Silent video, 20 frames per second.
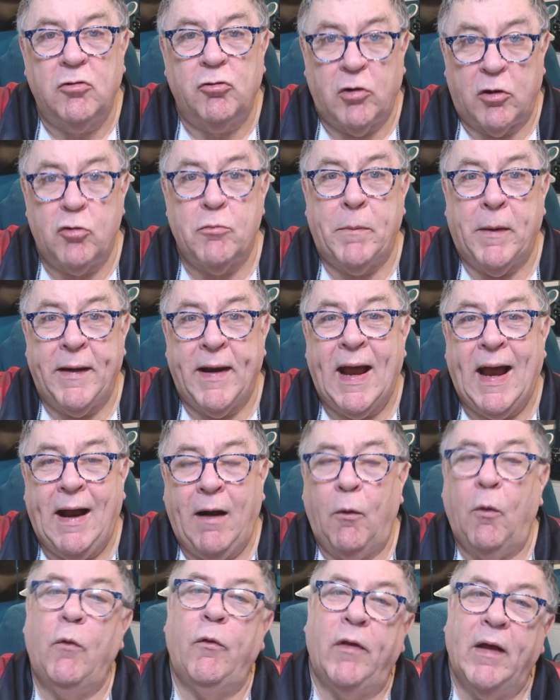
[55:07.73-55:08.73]
crisper
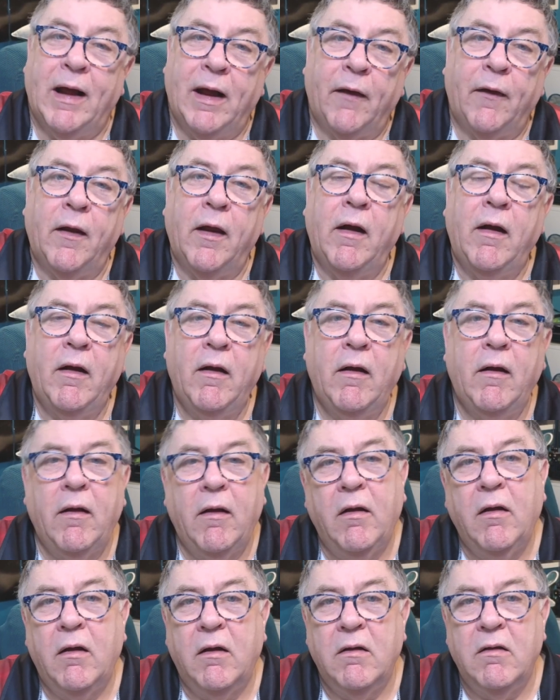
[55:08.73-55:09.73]
now than
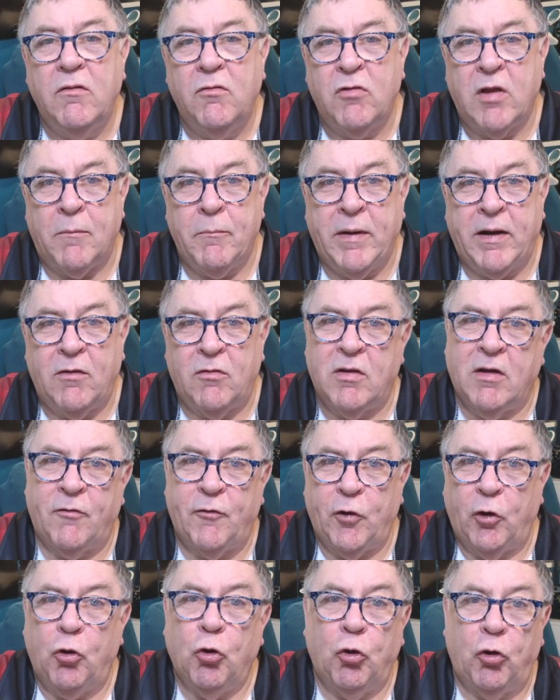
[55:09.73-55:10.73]
10 minutes
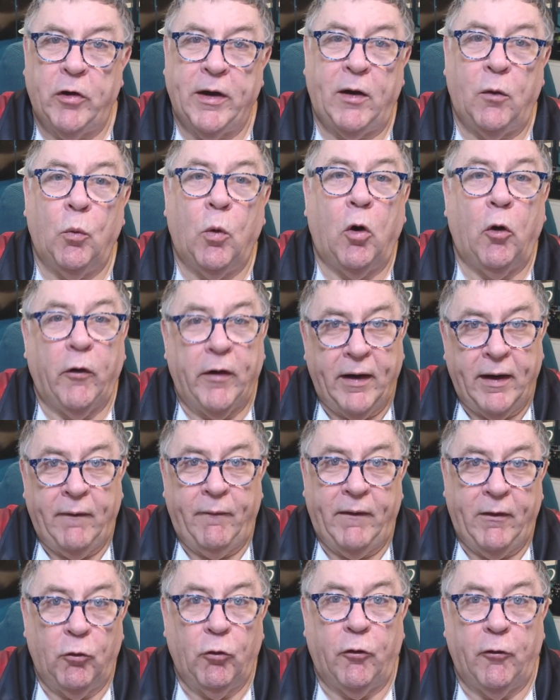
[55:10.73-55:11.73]
after cooking one
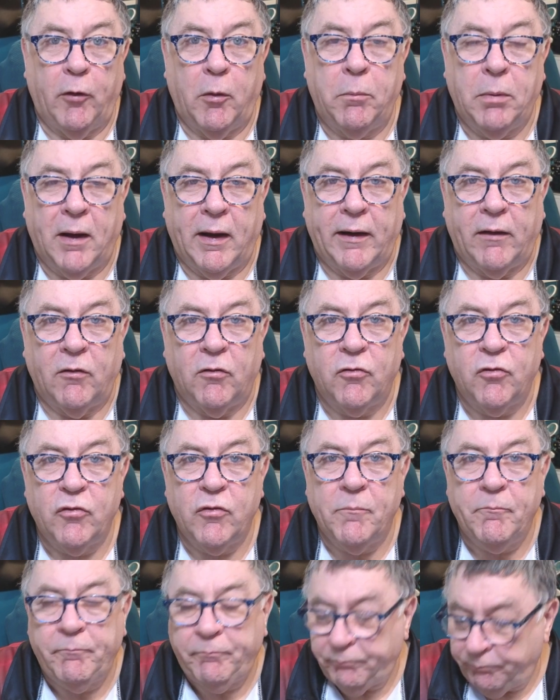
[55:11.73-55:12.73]
in the other
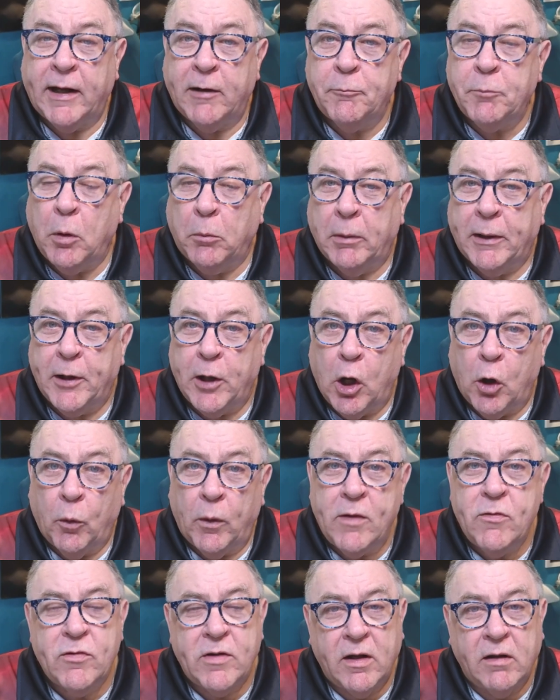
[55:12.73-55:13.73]
appliance. Now, you've probably
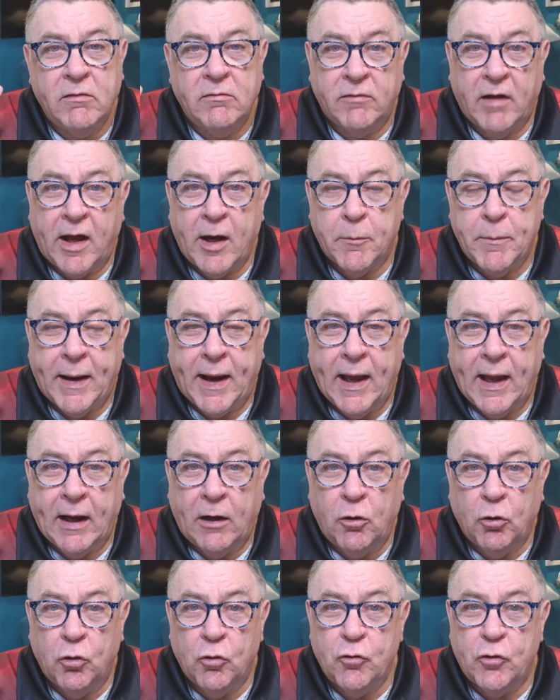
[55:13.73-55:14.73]
noticed I've had my
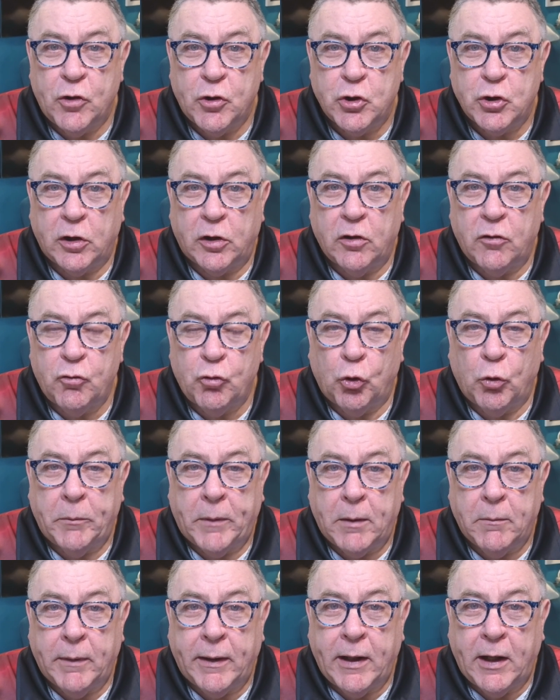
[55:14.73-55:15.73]
hair cut since you saw
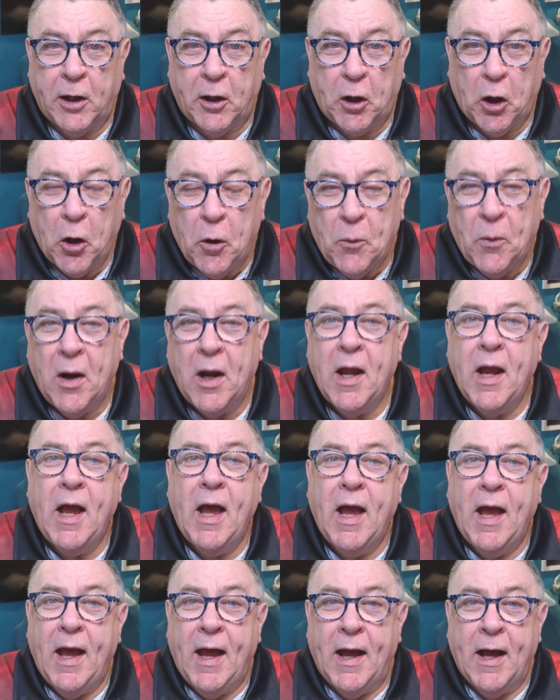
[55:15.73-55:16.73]
me a minute ago.
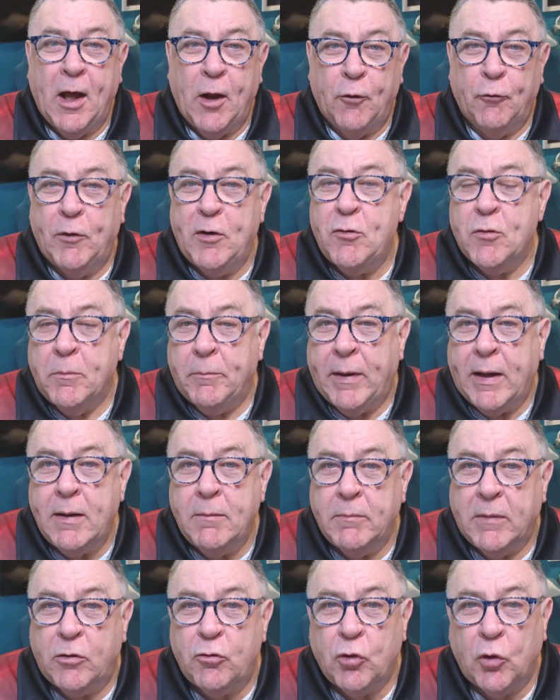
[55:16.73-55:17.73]
The reason
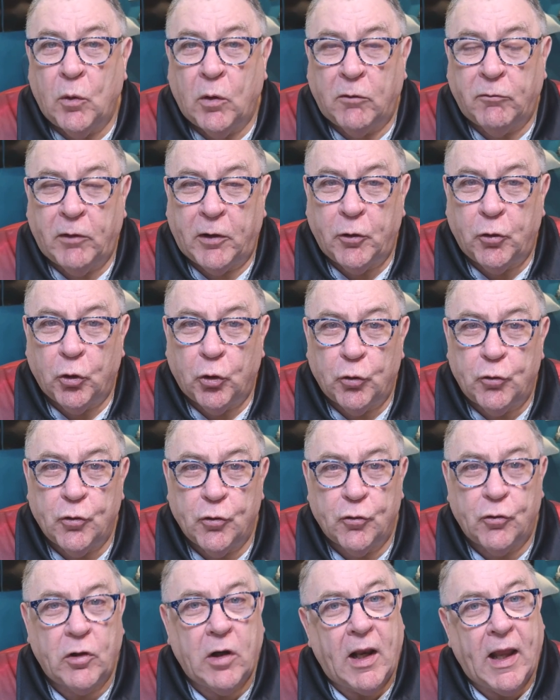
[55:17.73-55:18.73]
being, my two lovely
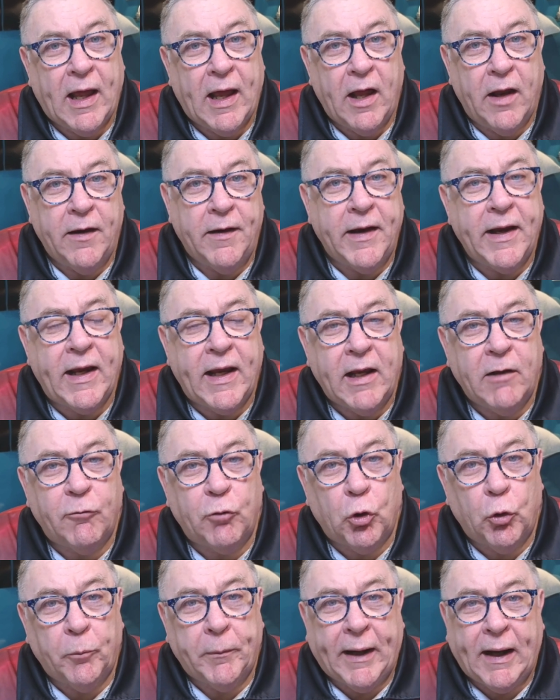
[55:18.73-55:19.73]
daughters, Claire and Nikki,
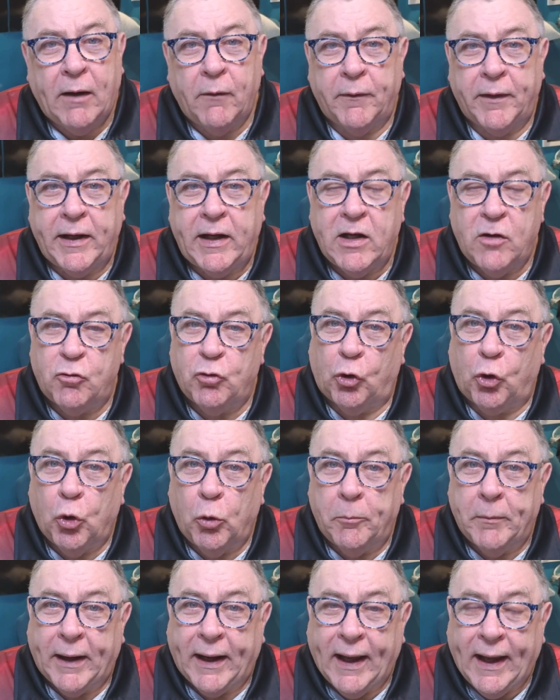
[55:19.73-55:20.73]
have come down. Nikki to
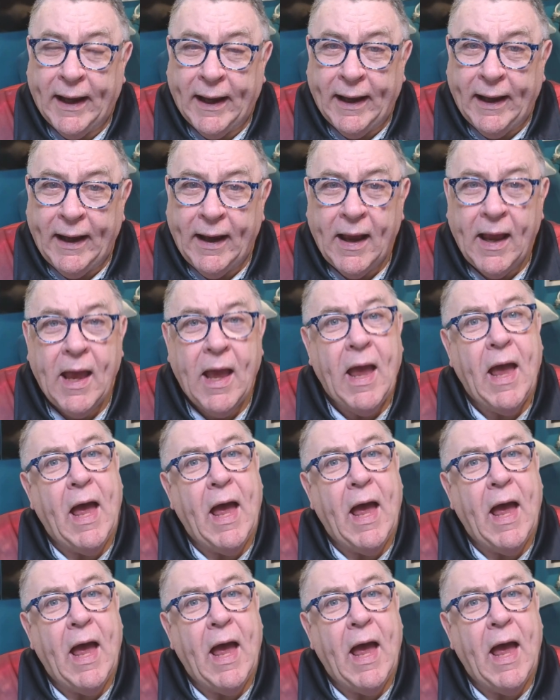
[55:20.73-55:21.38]
cut my hair,